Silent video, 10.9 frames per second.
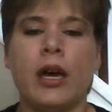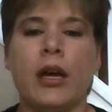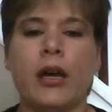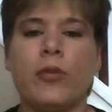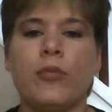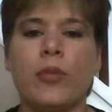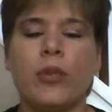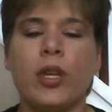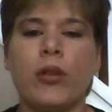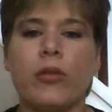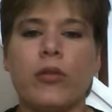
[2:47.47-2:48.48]

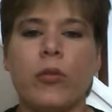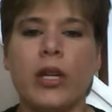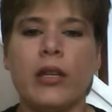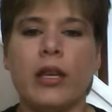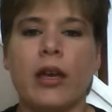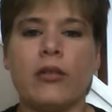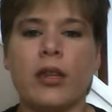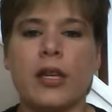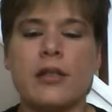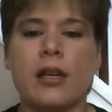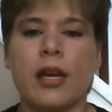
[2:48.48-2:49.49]
One of the other
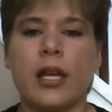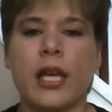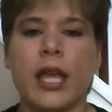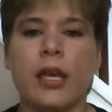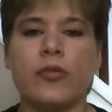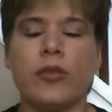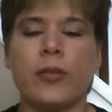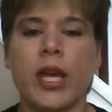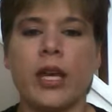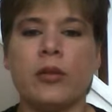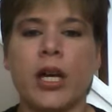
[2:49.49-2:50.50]
things that kind of came from
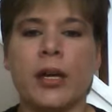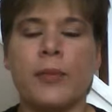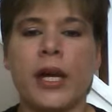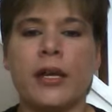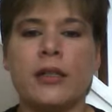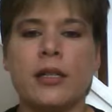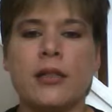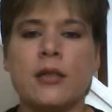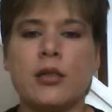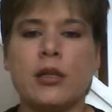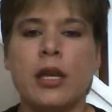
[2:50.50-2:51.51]
that in my mind
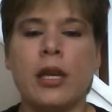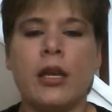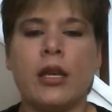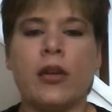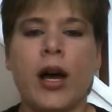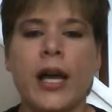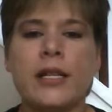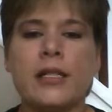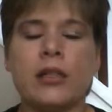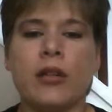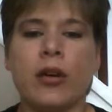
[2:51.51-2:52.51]
is, I
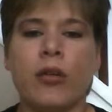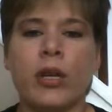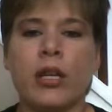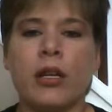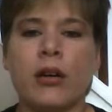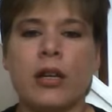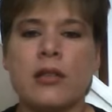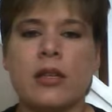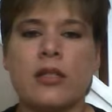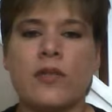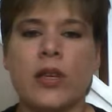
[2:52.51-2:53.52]
didn't know what an
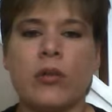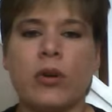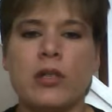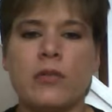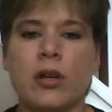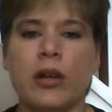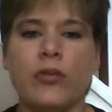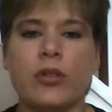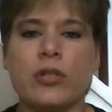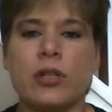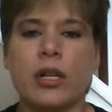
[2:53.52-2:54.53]
RSS feed was when I
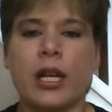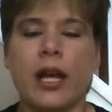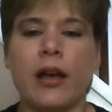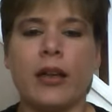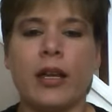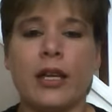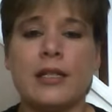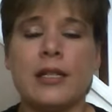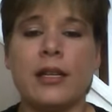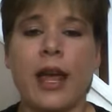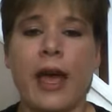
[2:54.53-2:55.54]
first started out, and I
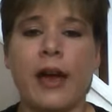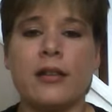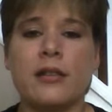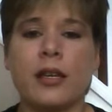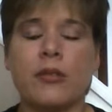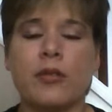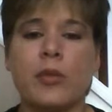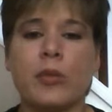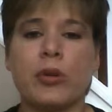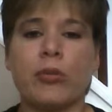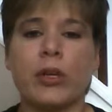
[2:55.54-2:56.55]
didn't ask, and I
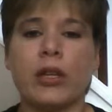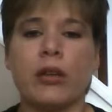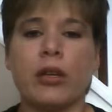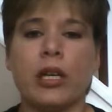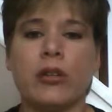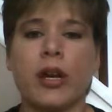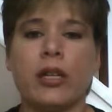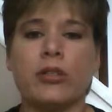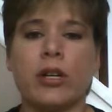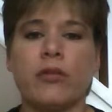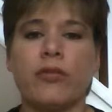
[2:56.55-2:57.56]
remember really looking around
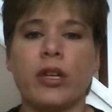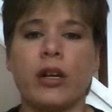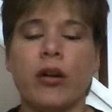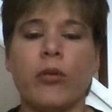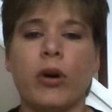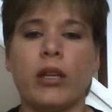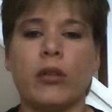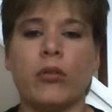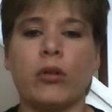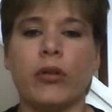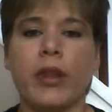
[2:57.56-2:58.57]
trying to figure out what in
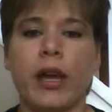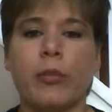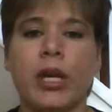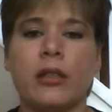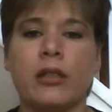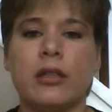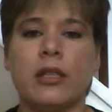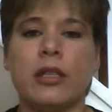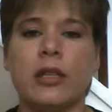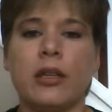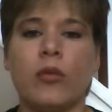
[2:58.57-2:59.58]
the world that button
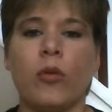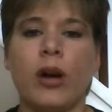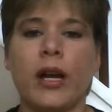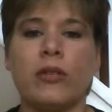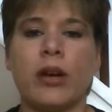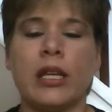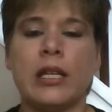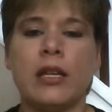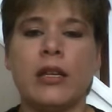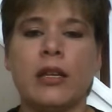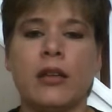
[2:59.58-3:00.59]
did, and why do I
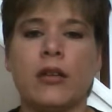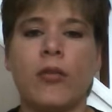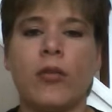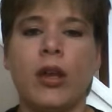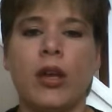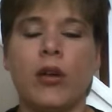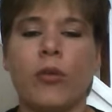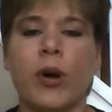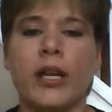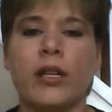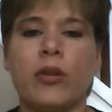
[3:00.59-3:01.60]
need it, and
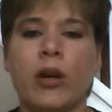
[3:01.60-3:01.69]
why do